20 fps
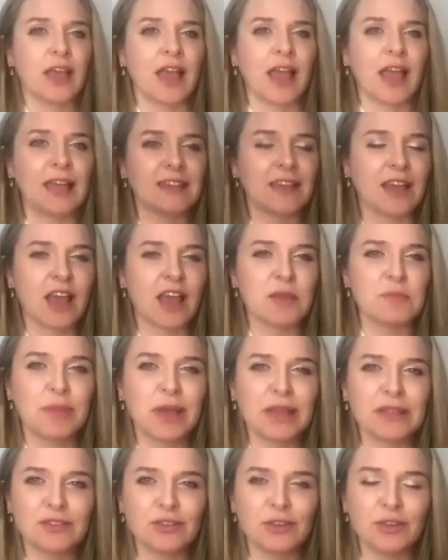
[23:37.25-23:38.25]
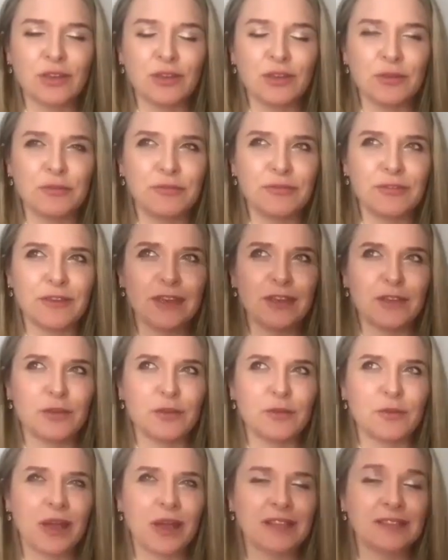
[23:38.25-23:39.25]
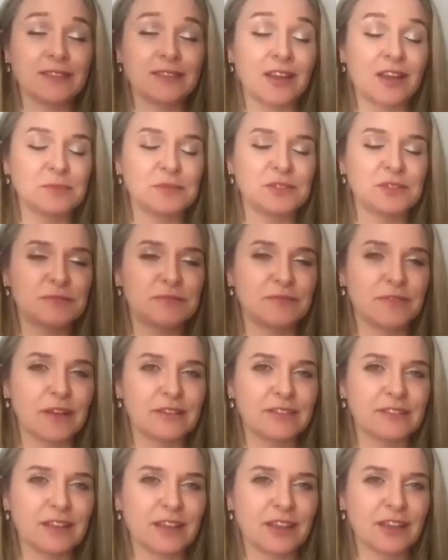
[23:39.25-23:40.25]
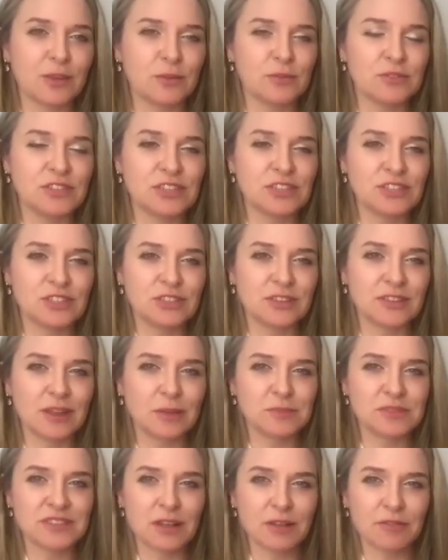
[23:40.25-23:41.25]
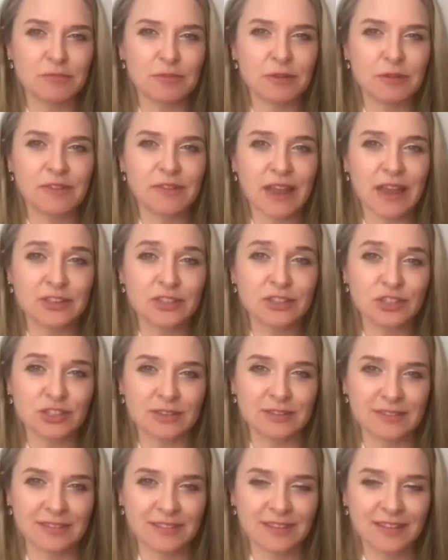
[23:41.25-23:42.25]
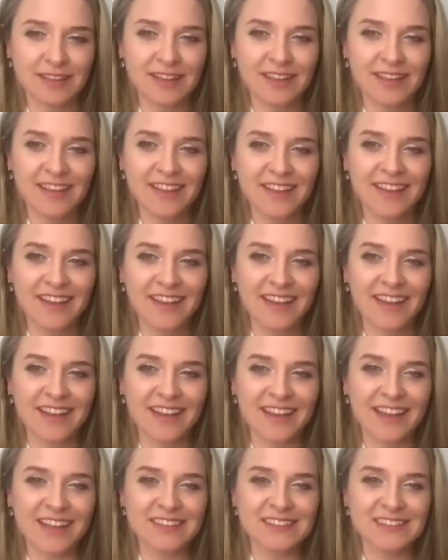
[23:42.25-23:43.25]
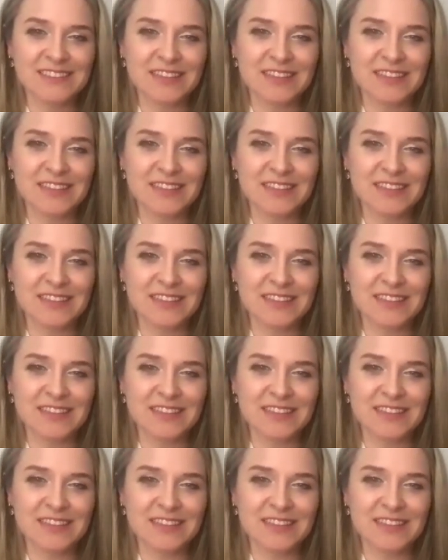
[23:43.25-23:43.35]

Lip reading: And I bet you at times you felt like you're teaching them self-reflection and